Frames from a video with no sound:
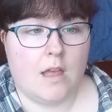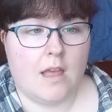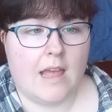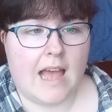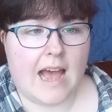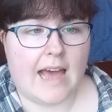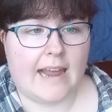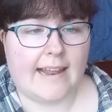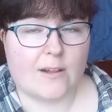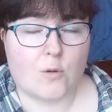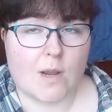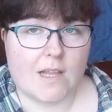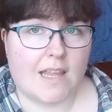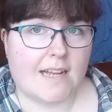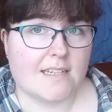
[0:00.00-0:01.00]
And I'd quite
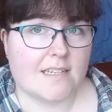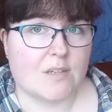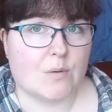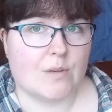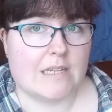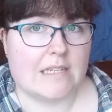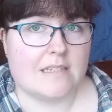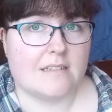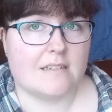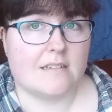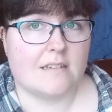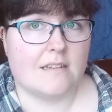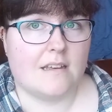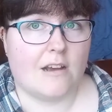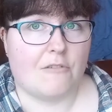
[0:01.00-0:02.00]
like to do it
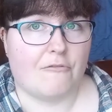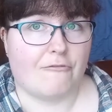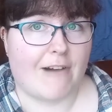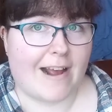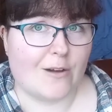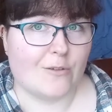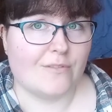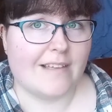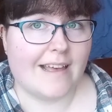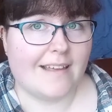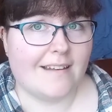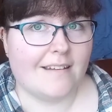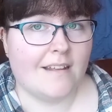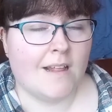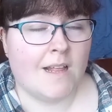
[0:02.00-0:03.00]
around then,
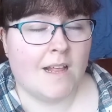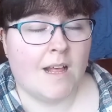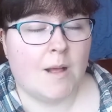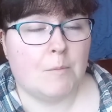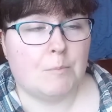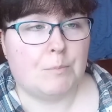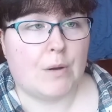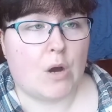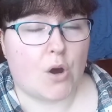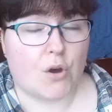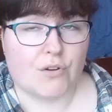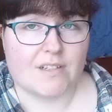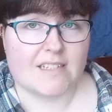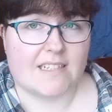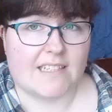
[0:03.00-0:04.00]
but
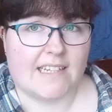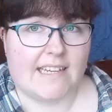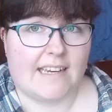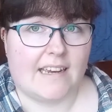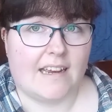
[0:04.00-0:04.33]
honestly,